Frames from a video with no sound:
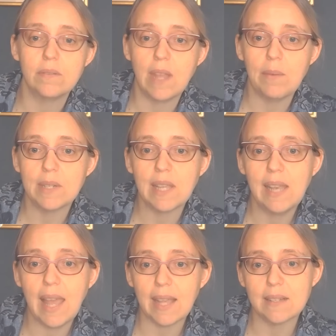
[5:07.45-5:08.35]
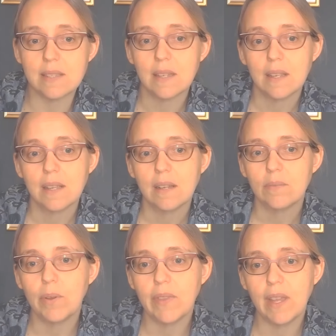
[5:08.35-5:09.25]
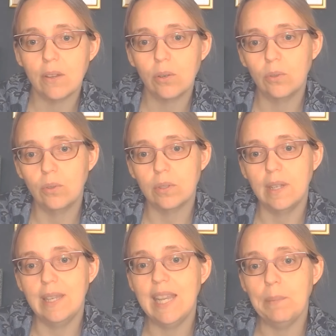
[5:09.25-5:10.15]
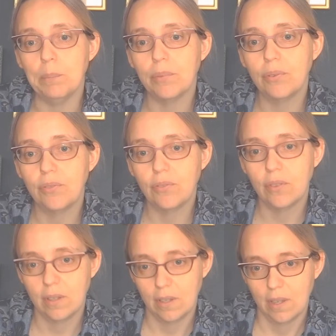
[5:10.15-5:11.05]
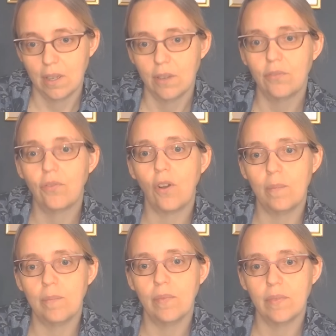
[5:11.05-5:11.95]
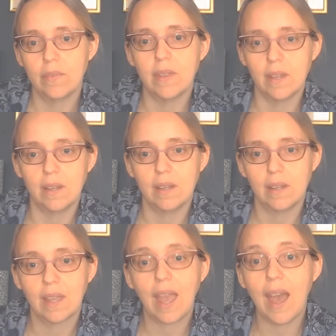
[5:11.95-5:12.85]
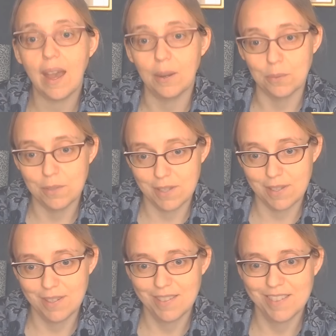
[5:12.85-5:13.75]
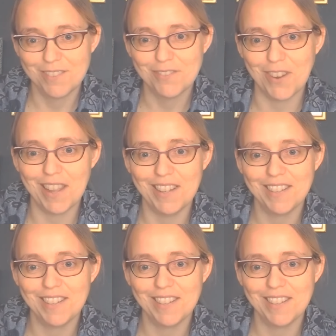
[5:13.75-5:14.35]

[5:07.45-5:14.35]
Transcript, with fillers: they would collect what they called lymph from the cows, yeah. right?